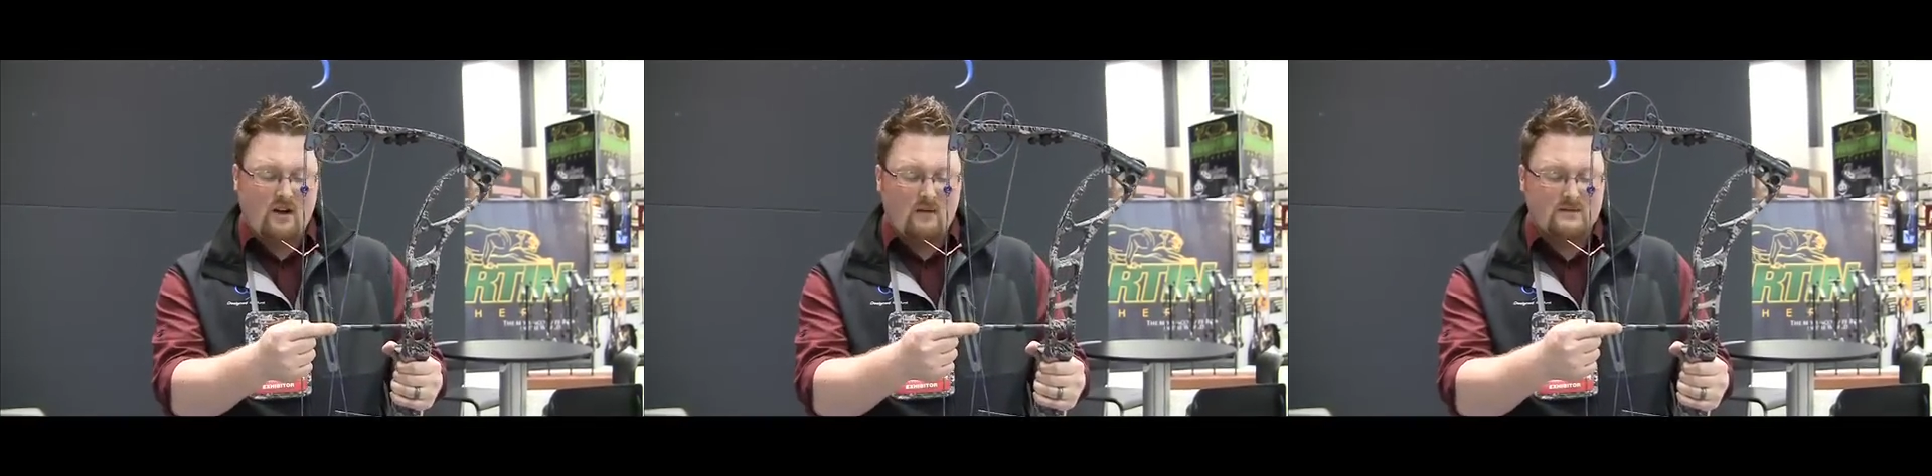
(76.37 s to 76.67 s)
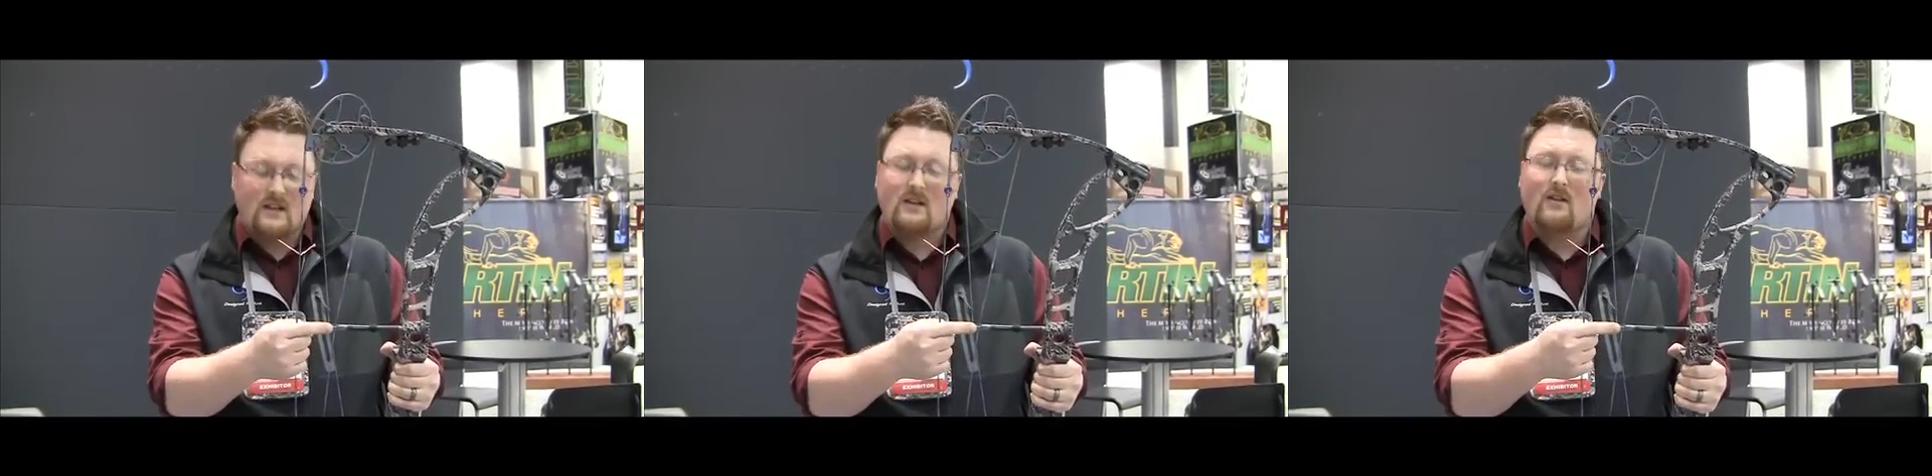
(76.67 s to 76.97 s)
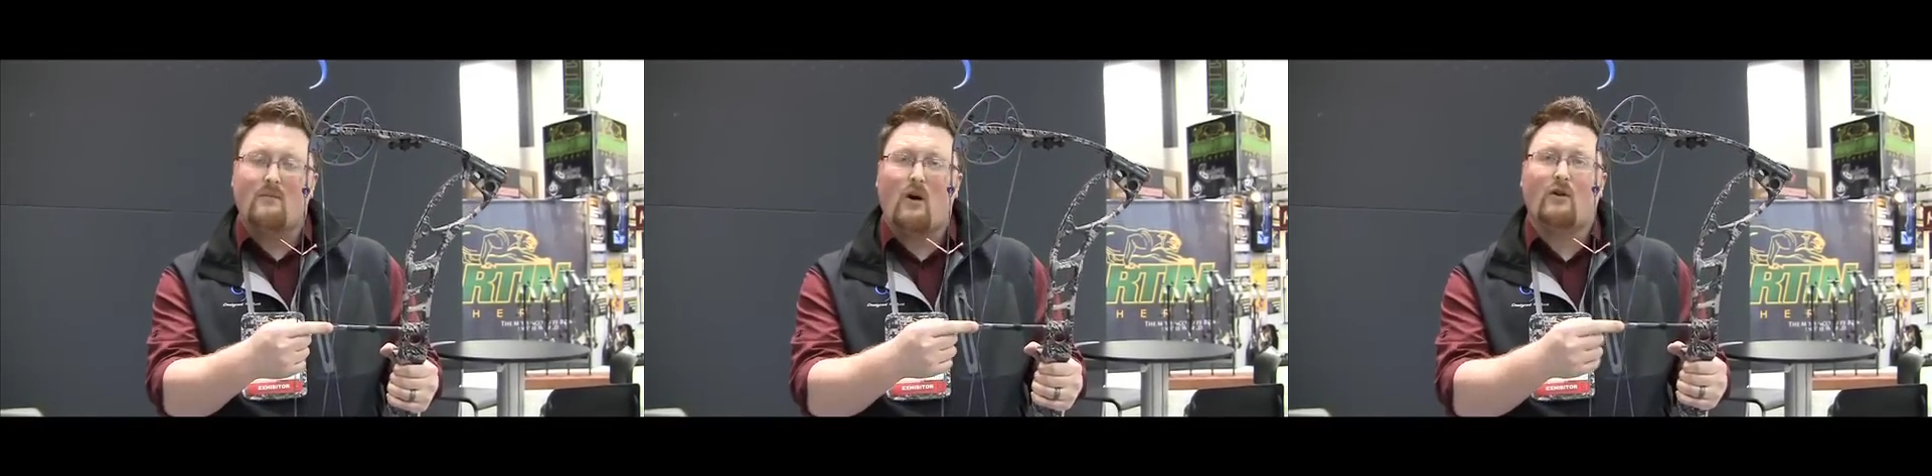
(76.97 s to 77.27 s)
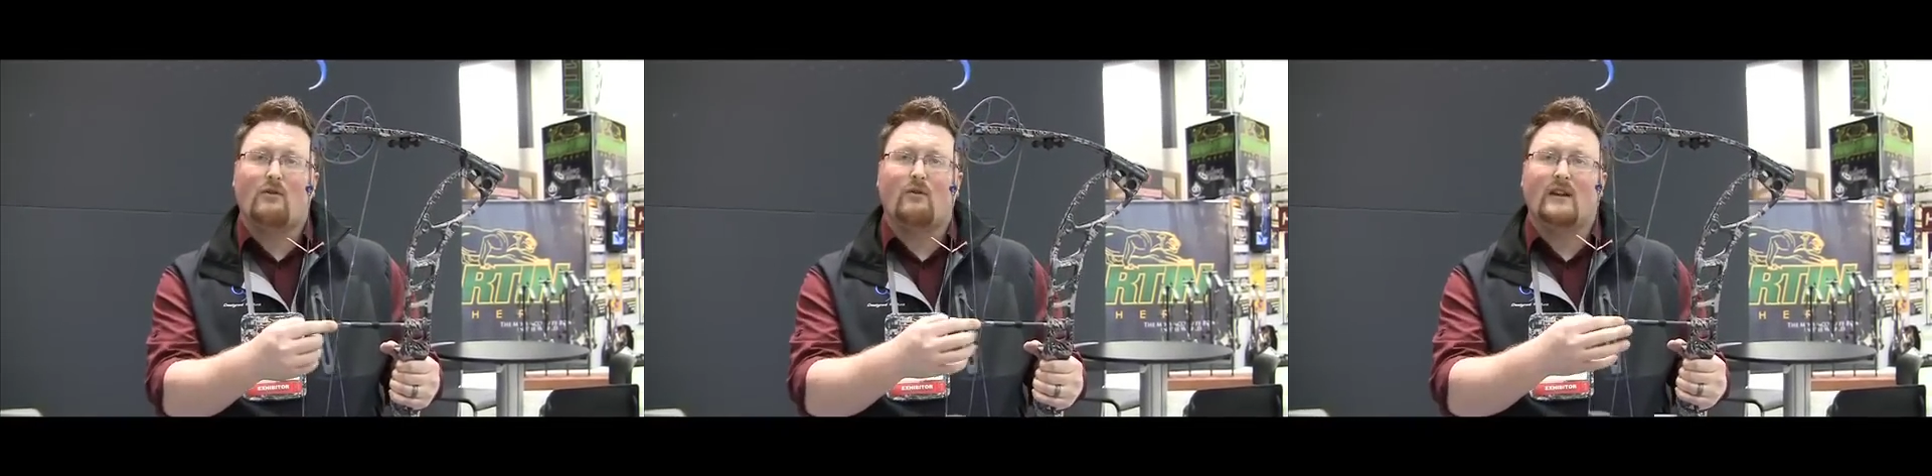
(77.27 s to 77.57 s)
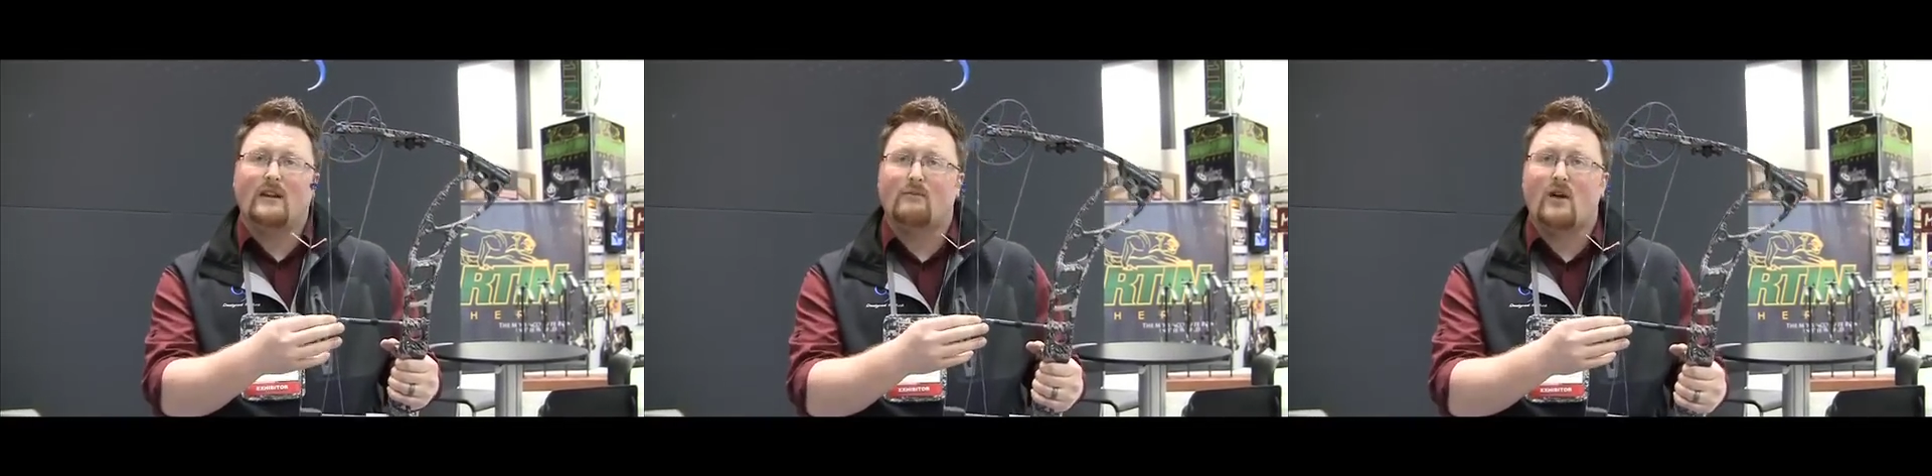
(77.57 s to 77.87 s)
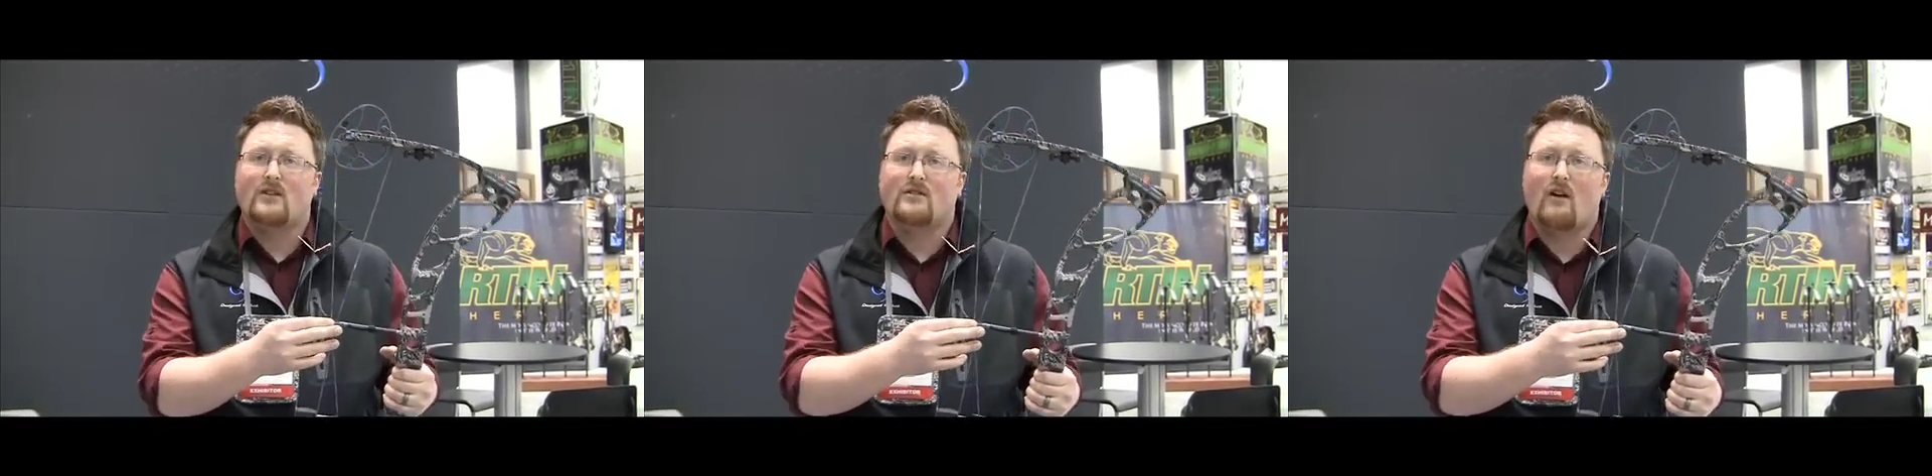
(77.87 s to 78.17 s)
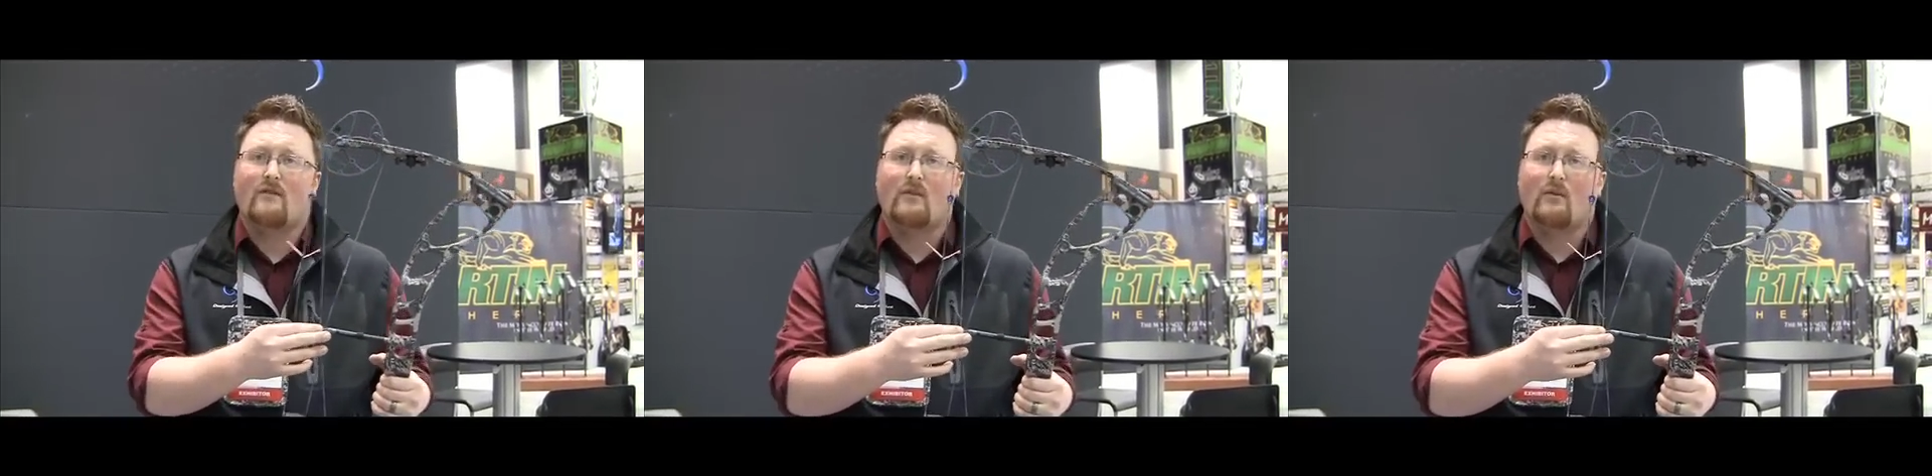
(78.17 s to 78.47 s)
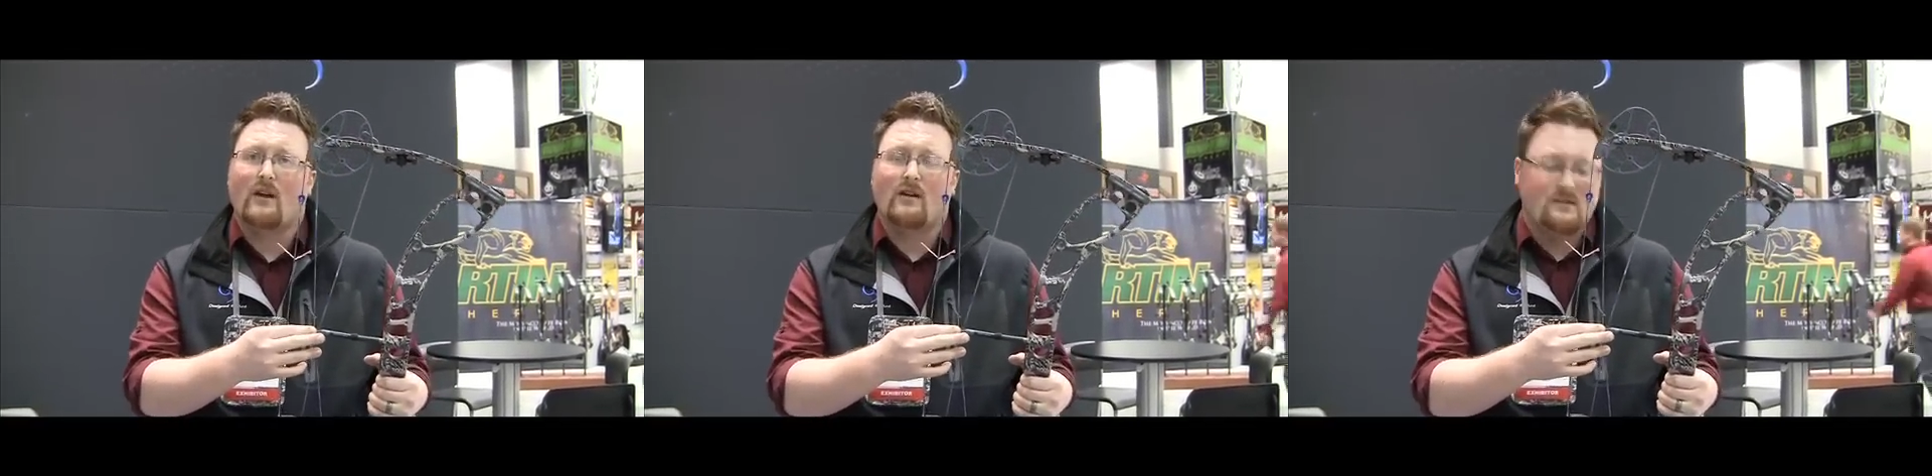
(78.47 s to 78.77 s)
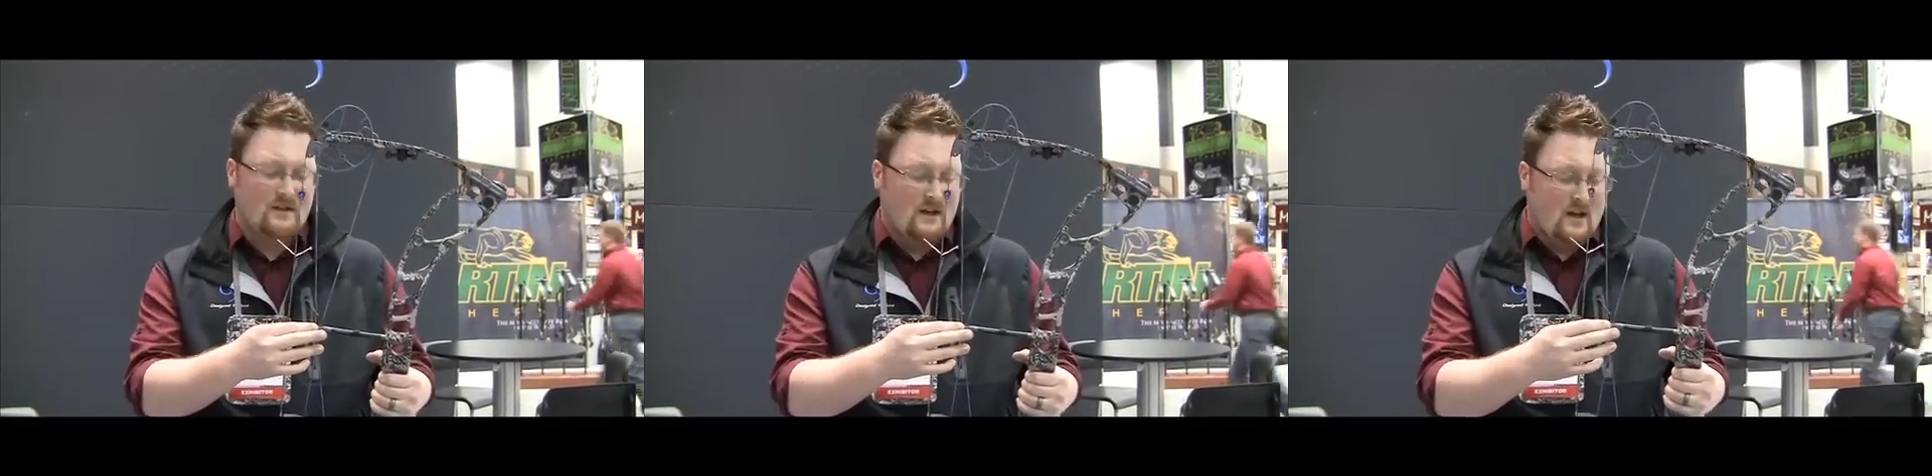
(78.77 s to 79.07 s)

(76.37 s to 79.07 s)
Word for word: comes into the bow to relieve pressure off the wheels.